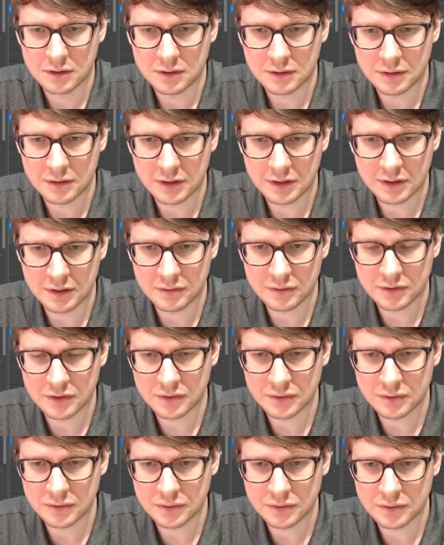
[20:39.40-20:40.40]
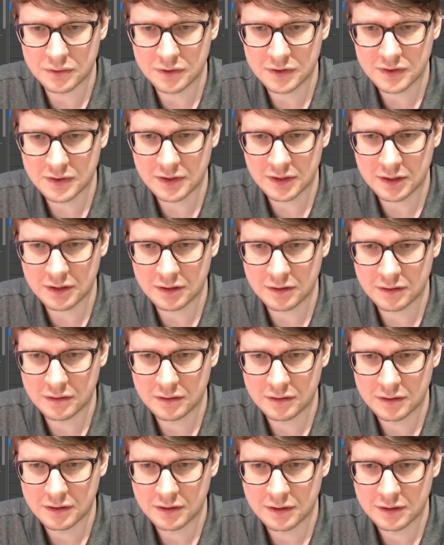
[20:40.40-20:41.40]
down to this net,
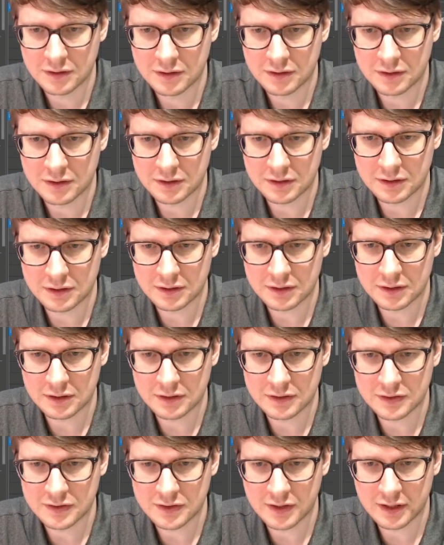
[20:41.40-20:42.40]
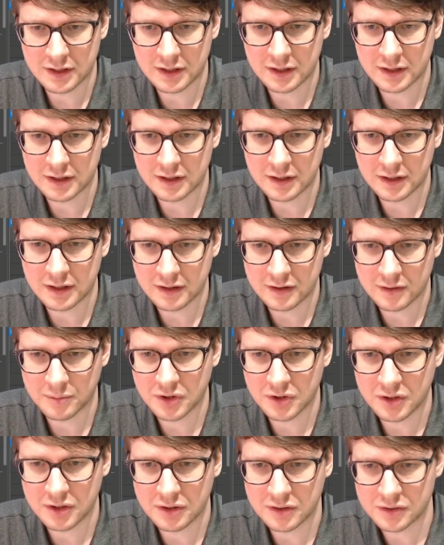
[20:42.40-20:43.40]
and then this guy can connect up to
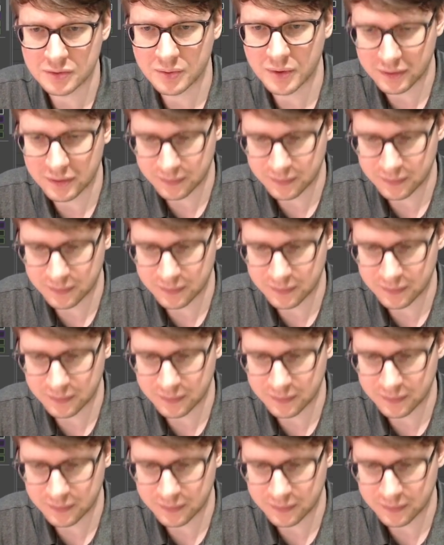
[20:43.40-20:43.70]
here as well.